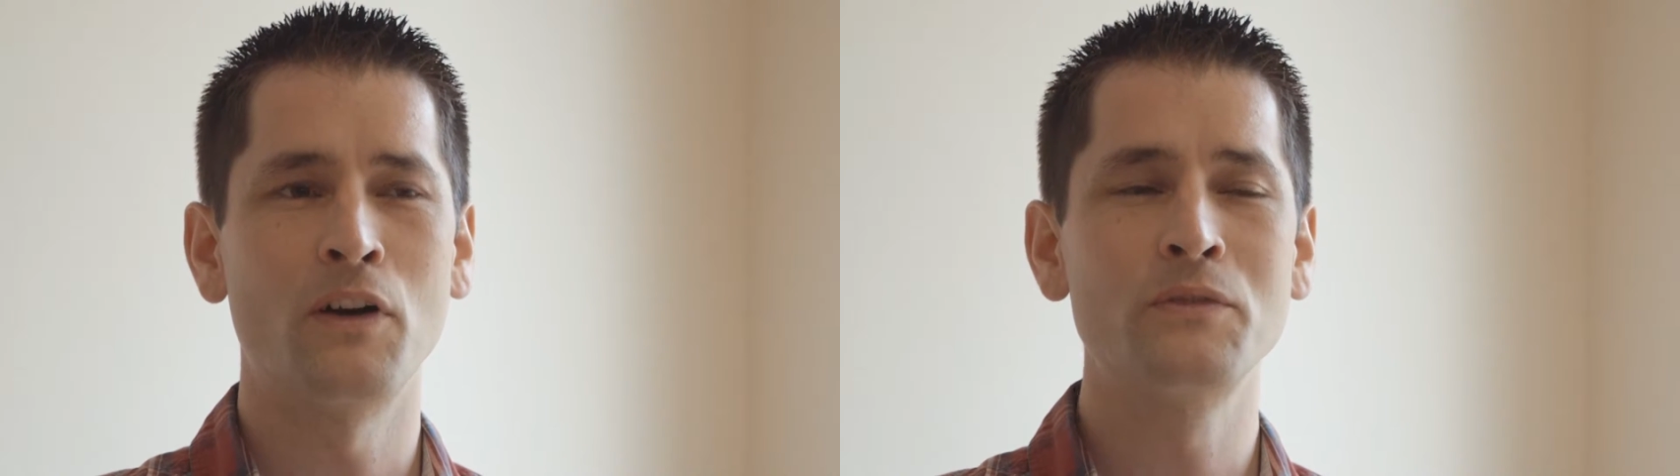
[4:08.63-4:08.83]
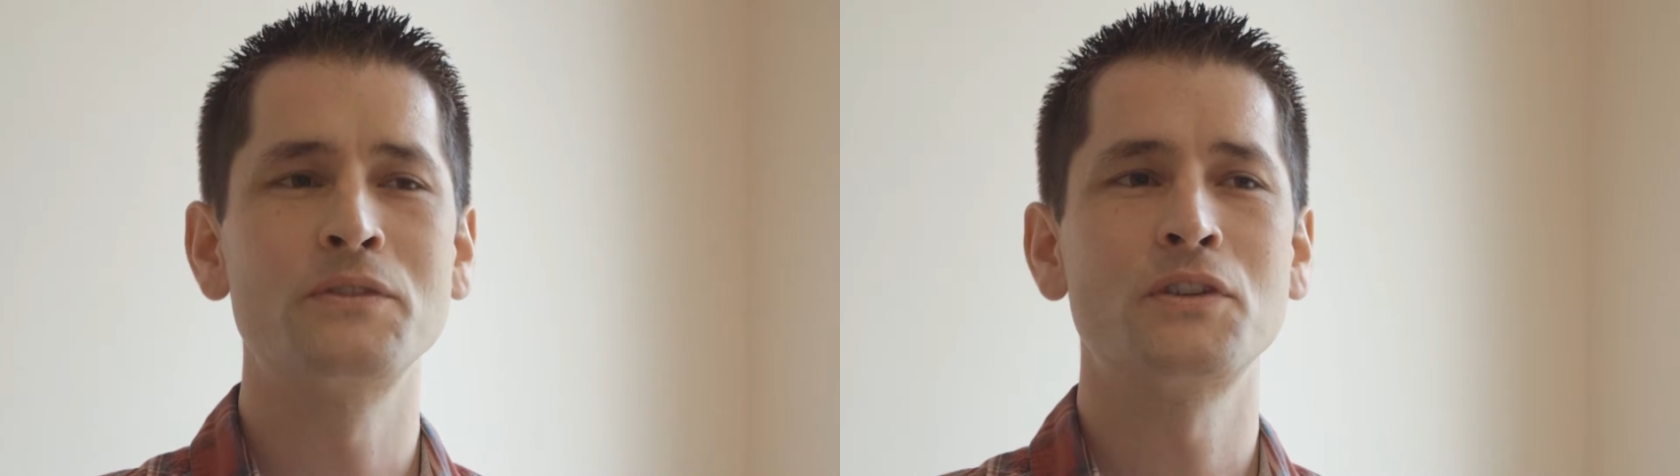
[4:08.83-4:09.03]

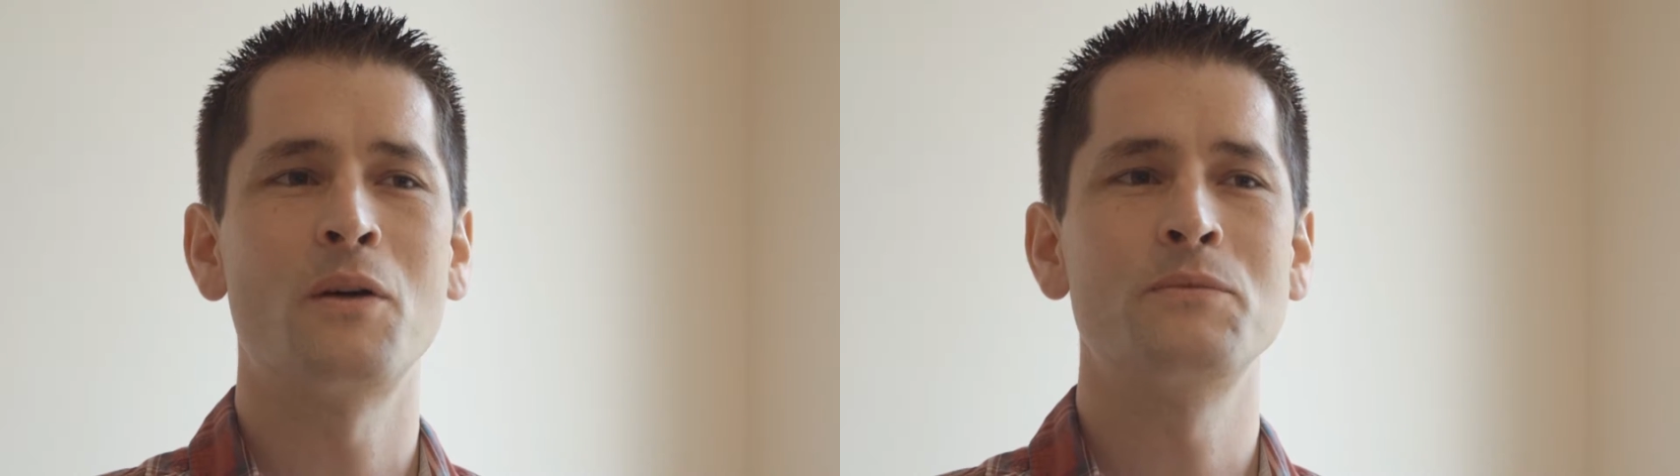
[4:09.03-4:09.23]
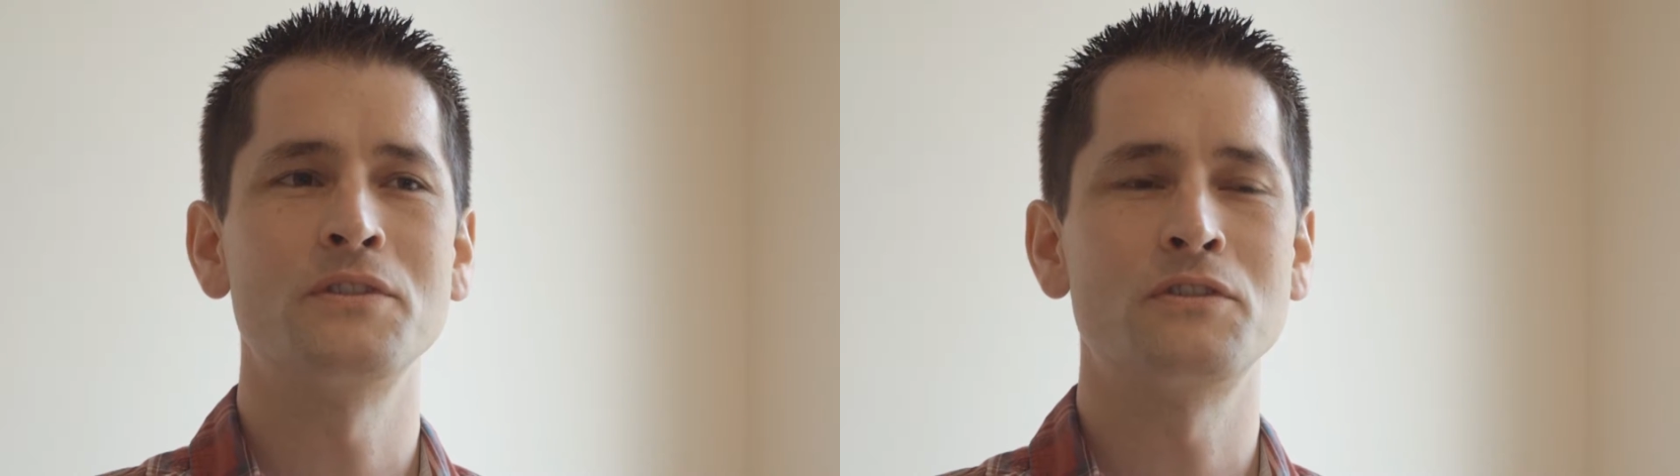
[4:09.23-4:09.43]

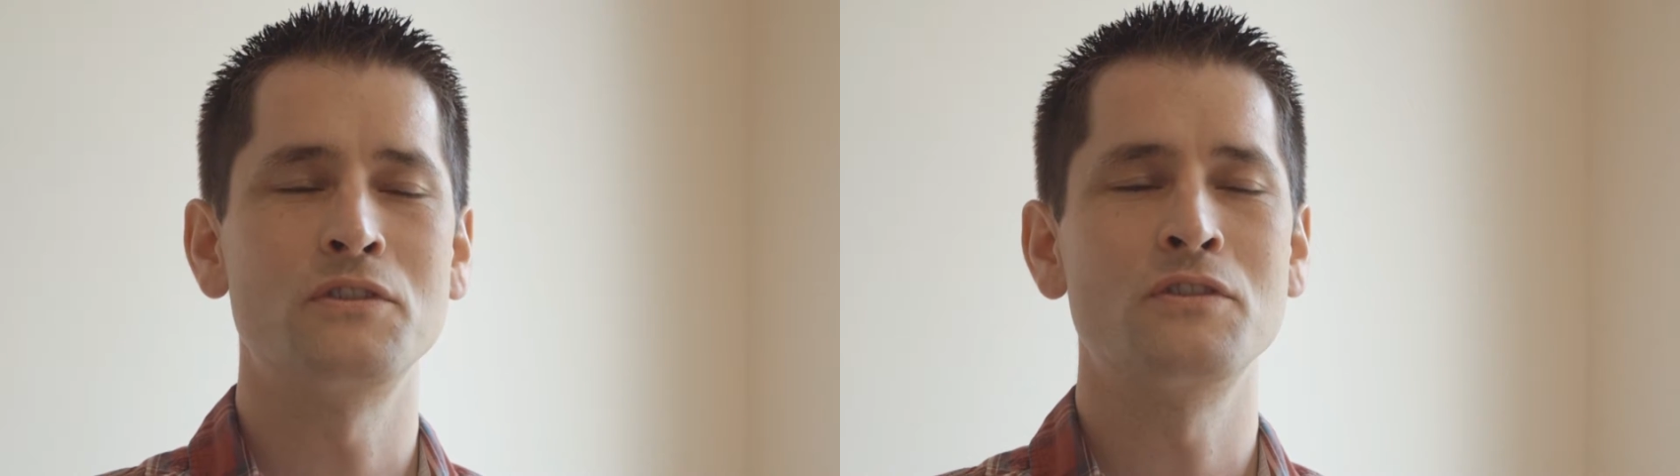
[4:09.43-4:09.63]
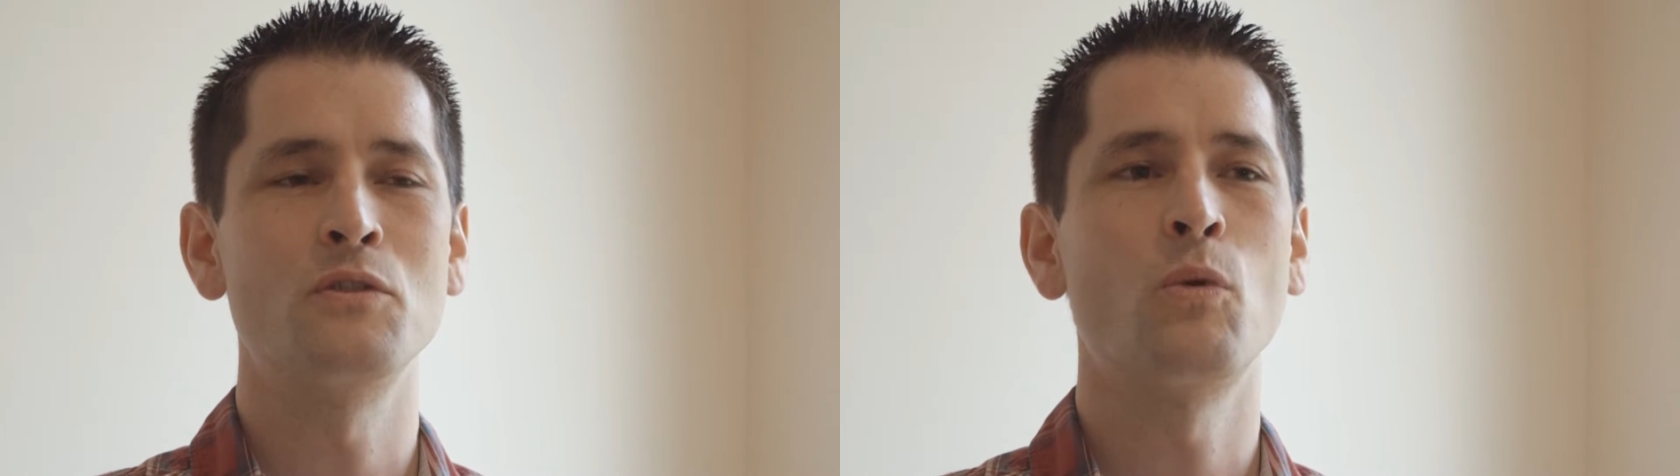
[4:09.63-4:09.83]
oftentimes
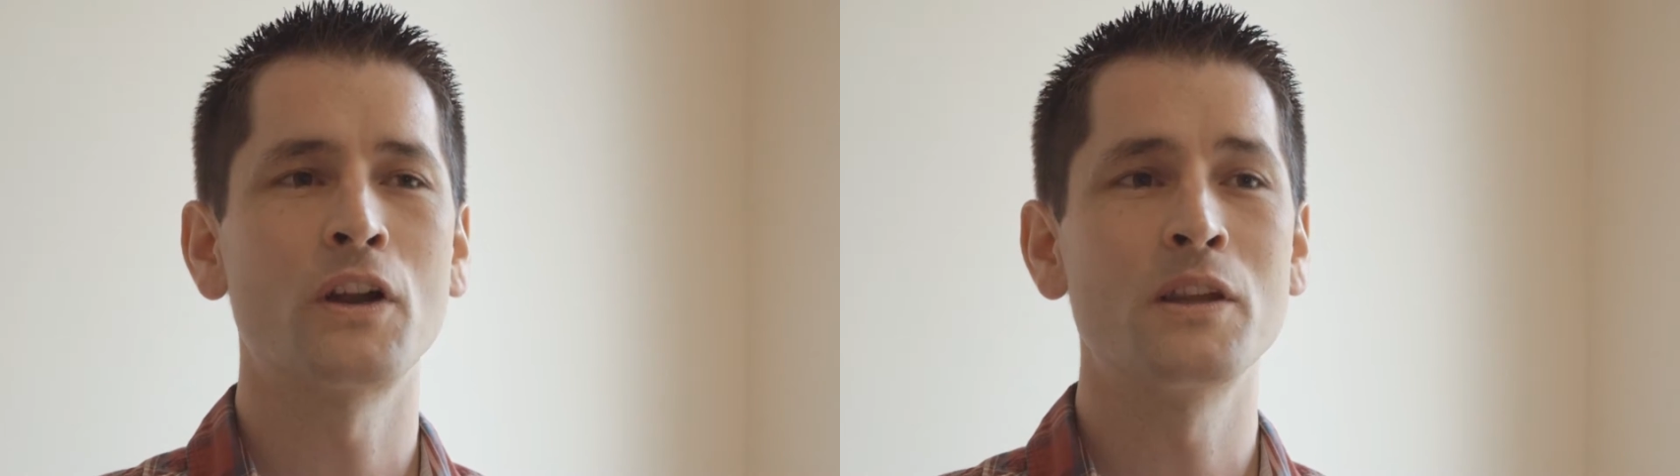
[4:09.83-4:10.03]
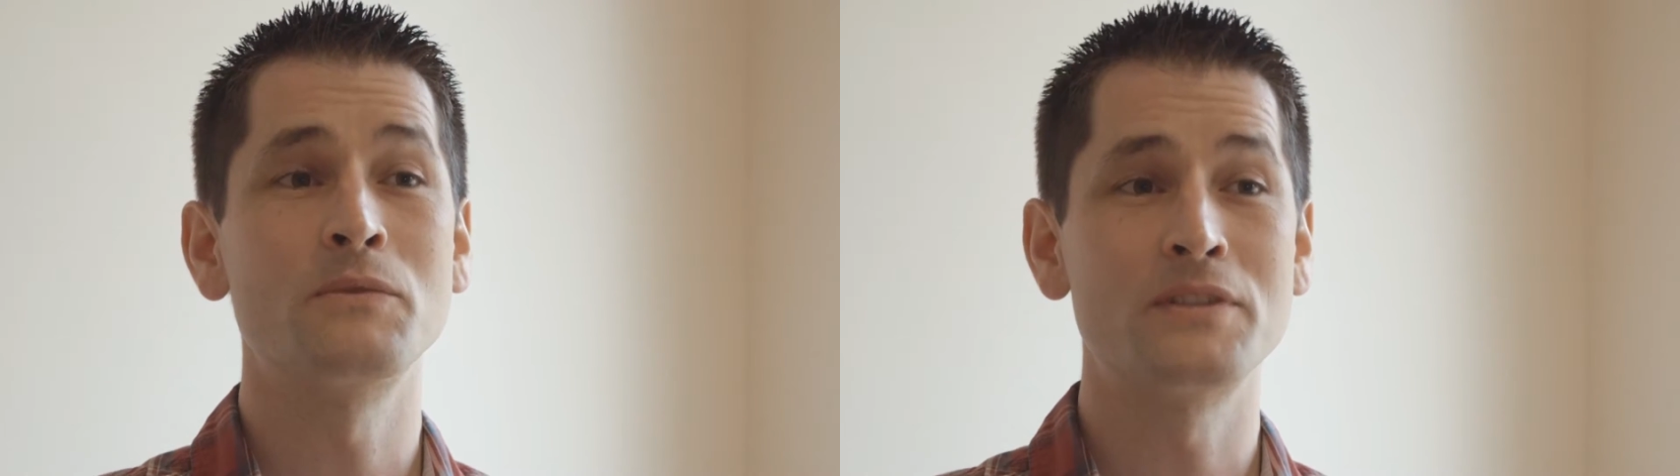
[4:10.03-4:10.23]
you're wanting them